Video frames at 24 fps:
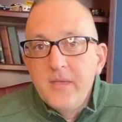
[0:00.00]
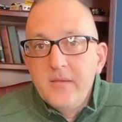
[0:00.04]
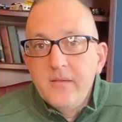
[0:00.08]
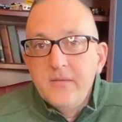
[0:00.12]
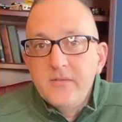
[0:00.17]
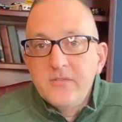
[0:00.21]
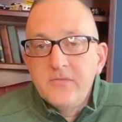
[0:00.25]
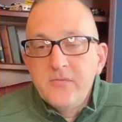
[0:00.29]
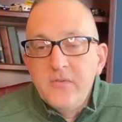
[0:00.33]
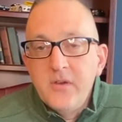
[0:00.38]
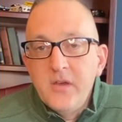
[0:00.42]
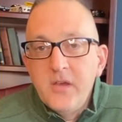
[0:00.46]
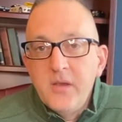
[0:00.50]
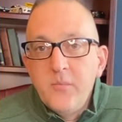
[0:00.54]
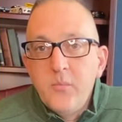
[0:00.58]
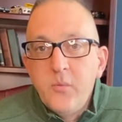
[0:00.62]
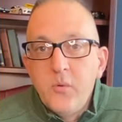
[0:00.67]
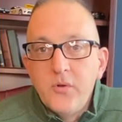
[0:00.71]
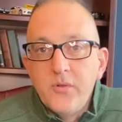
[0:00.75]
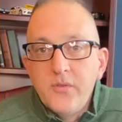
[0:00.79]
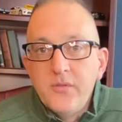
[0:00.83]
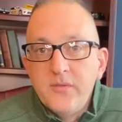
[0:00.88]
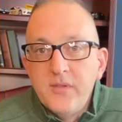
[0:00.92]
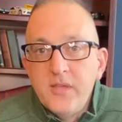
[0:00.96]
It's very
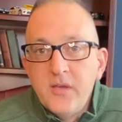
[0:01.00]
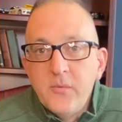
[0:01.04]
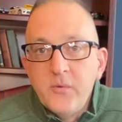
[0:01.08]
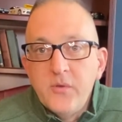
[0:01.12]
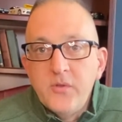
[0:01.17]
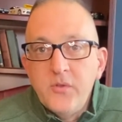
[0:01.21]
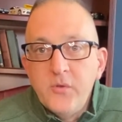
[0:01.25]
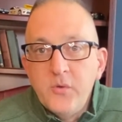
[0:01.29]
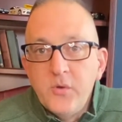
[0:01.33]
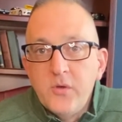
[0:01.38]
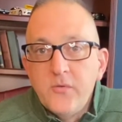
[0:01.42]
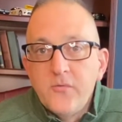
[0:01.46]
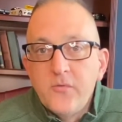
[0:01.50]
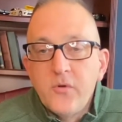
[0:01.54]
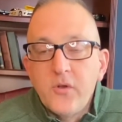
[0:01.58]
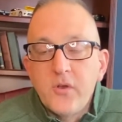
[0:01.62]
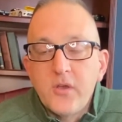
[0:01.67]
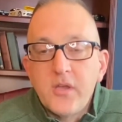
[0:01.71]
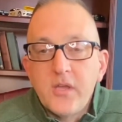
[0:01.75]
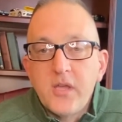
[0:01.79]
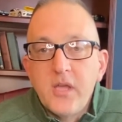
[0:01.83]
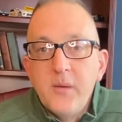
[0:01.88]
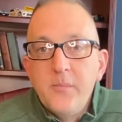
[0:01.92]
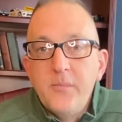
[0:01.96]
important that we do it. For
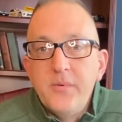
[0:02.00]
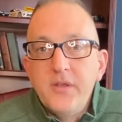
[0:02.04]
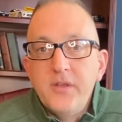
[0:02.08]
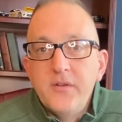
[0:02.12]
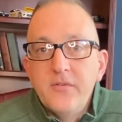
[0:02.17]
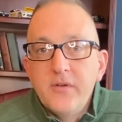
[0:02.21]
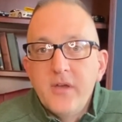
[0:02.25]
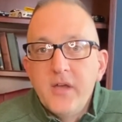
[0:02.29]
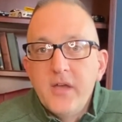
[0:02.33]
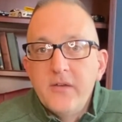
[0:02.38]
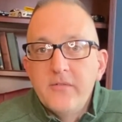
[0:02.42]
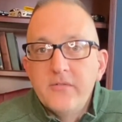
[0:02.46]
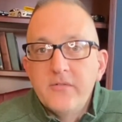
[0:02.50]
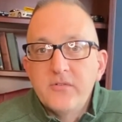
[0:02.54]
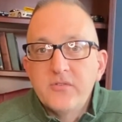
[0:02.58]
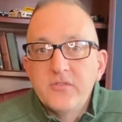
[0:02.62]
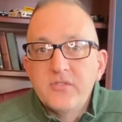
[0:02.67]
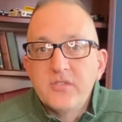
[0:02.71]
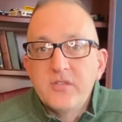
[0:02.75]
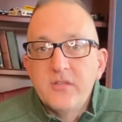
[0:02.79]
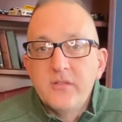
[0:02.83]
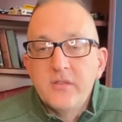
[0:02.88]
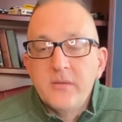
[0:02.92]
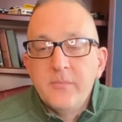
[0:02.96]
company
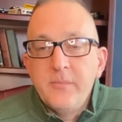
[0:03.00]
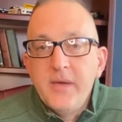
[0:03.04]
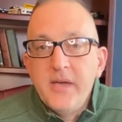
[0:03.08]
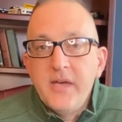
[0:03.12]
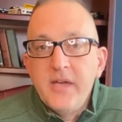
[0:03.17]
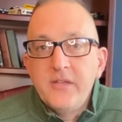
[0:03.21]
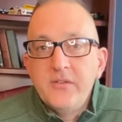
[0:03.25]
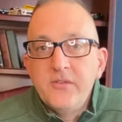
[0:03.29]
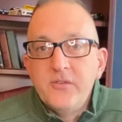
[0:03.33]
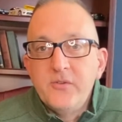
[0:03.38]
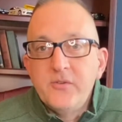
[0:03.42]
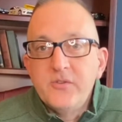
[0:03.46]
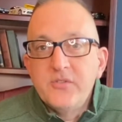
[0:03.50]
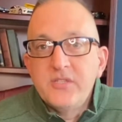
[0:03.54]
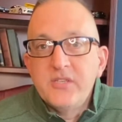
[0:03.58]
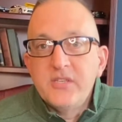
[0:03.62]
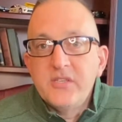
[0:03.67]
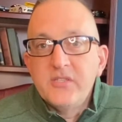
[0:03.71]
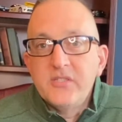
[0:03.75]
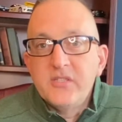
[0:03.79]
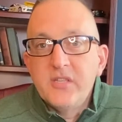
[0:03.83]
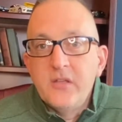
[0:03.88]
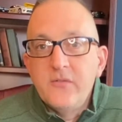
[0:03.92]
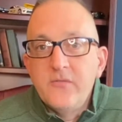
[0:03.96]
drivers, the bad news
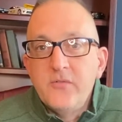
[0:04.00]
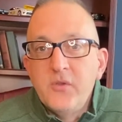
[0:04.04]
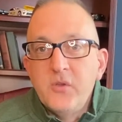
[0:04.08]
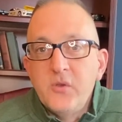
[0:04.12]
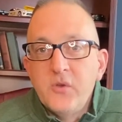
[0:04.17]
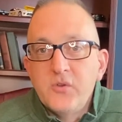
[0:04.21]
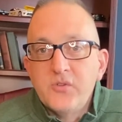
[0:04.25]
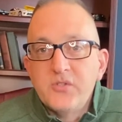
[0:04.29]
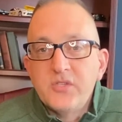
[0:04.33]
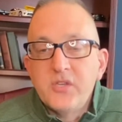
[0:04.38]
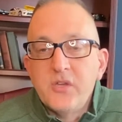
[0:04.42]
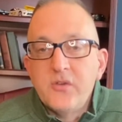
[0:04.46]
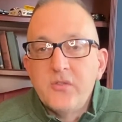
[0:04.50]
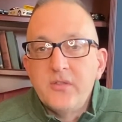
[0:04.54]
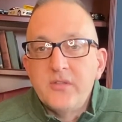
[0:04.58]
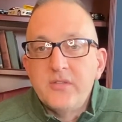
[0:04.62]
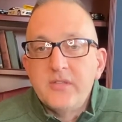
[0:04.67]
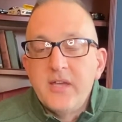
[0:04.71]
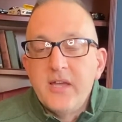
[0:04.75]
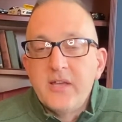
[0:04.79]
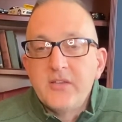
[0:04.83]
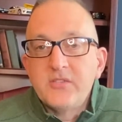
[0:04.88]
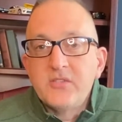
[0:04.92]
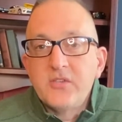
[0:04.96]
is that a few years ago the
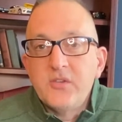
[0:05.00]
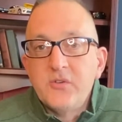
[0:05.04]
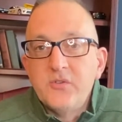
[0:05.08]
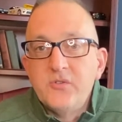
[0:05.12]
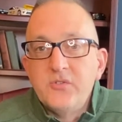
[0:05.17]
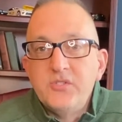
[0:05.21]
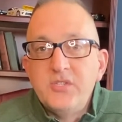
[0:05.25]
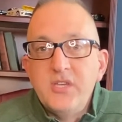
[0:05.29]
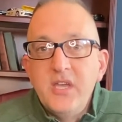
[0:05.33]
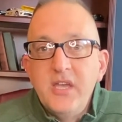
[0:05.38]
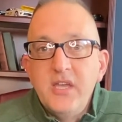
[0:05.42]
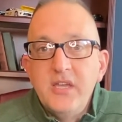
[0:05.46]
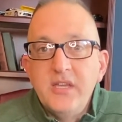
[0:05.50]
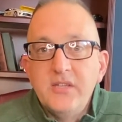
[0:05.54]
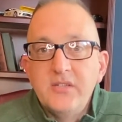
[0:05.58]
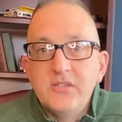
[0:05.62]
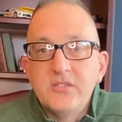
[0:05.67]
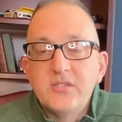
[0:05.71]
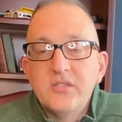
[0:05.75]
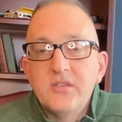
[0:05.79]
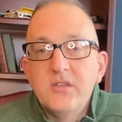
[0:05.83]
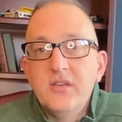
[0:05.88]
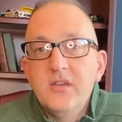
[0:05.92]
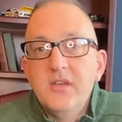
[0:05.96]
tax code
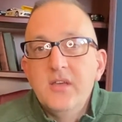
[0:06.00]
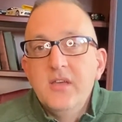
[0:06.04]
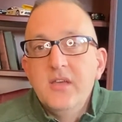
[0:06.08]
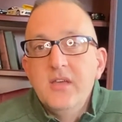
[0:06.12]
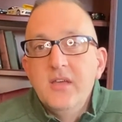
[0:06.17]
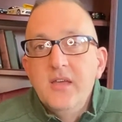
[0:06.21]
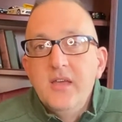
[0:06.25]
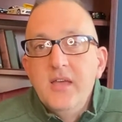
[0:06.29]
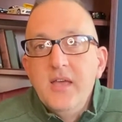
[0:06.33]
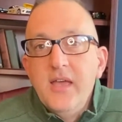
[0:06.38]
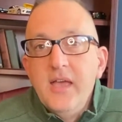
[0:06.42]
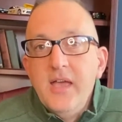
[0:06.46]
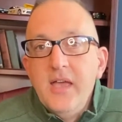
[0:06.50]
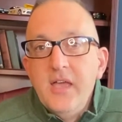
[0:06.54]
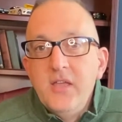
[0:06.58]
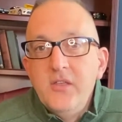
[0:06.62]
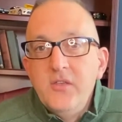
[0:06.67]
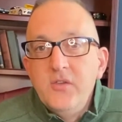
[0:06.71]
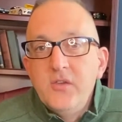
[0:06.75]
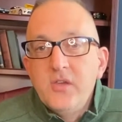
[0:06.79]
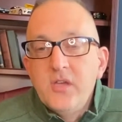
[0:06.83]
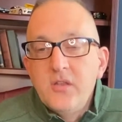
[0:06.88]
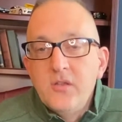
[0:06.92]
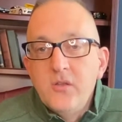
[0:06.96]
changed and
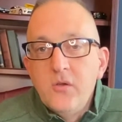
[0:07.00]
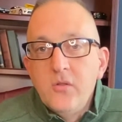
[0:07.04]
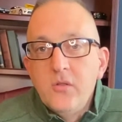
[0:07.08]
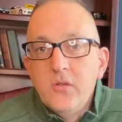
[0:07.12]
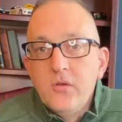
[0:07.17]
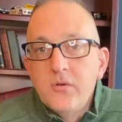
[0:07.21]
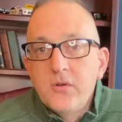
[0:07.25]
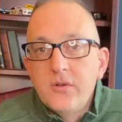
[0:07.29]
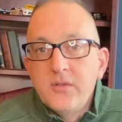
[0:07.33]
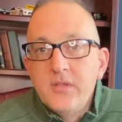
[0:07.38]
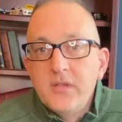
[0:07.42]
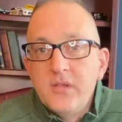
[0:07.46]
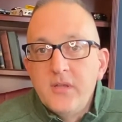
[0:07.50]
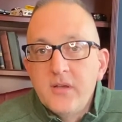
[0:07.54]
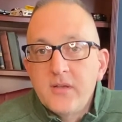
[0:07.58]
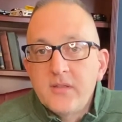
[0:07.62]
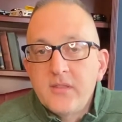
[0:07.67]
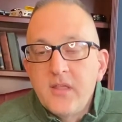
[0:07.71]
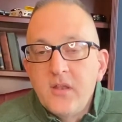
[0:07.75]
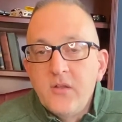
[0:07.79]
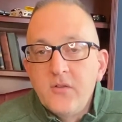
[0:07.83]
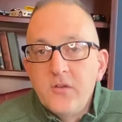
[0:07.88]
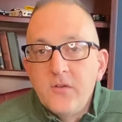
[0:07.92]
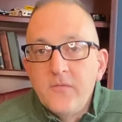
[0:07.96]
you can no longer deduct
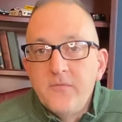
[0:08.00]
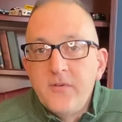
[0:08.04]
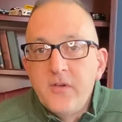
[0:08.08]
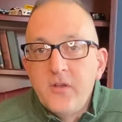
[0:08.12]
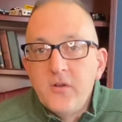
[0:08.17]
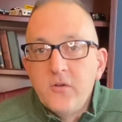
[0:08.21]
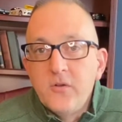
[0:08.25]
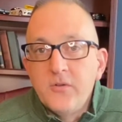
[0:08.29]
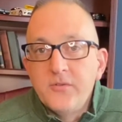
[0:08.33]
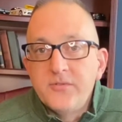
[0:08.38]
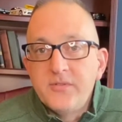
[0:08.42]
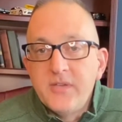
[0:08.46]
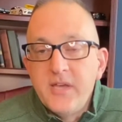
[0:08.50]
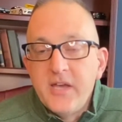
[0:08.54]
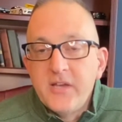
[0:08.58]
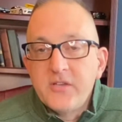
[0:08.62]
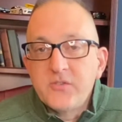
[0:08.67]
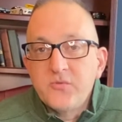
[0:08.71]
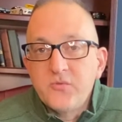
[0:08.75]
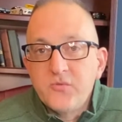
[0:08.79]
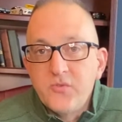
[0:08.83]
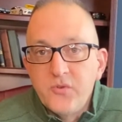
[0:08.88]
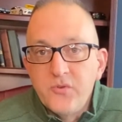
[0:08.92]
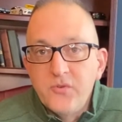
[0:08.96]
that on your federal tax
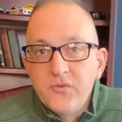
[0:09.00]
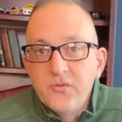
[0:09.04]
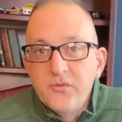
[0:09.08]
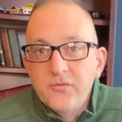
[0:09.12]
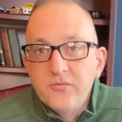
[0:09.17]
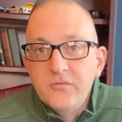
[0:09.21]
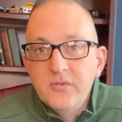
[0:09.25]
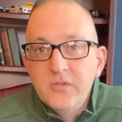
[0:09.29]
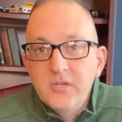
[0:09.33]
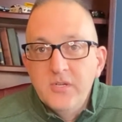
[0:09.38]
return.